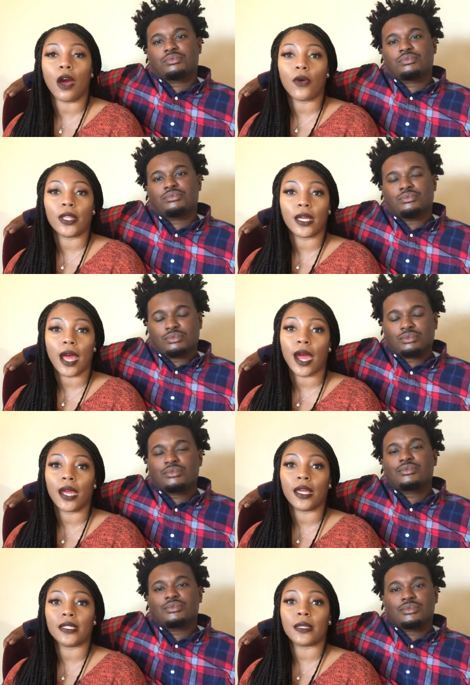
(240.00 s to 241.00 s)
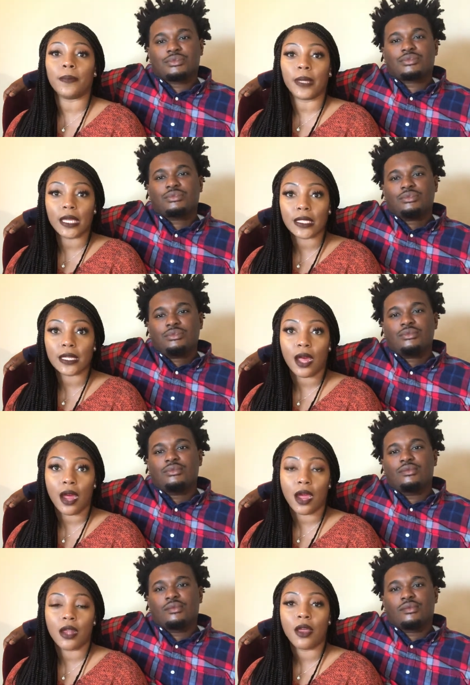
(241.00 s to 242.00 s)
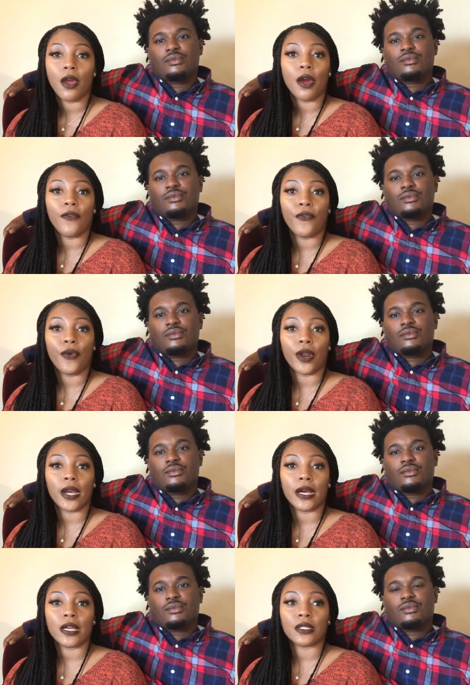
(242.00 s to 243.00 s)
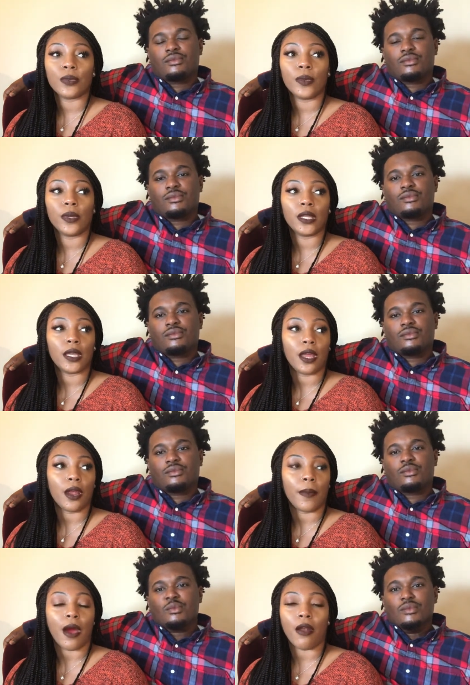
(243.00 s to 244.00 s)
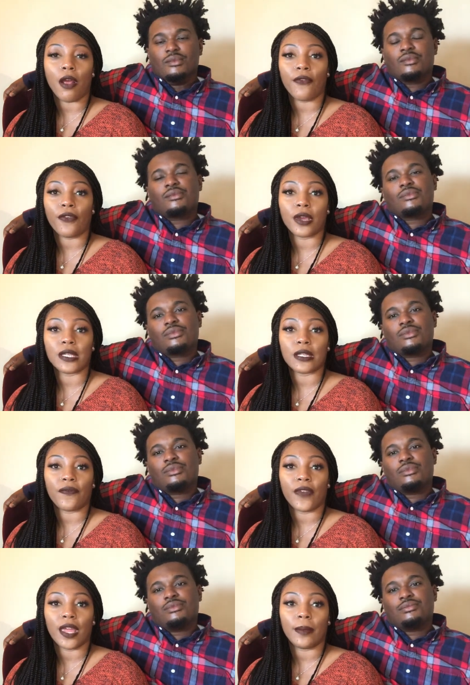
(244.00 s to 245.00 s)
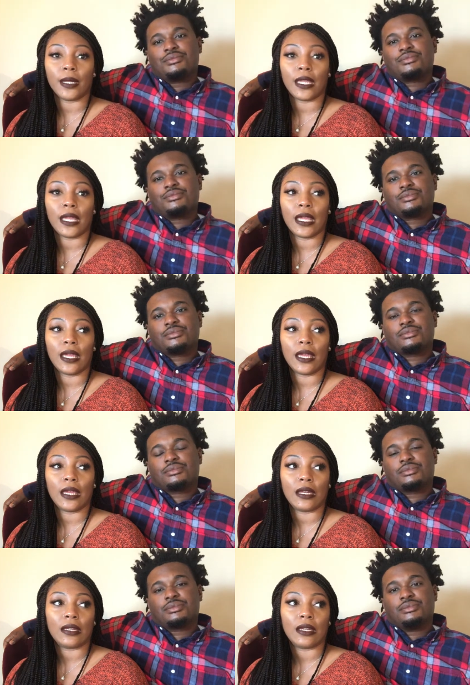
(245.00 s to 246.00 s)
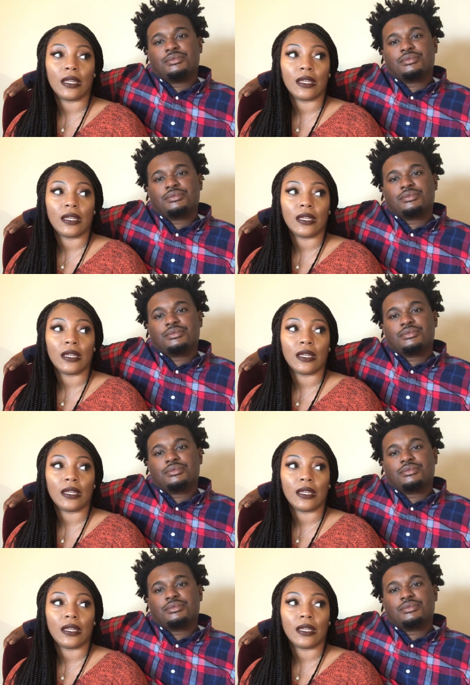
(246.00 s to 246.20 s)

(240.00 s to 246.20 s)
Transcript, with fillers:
Speaker 1: the only con, it's the biggest con for us. We really care about our friends and family, and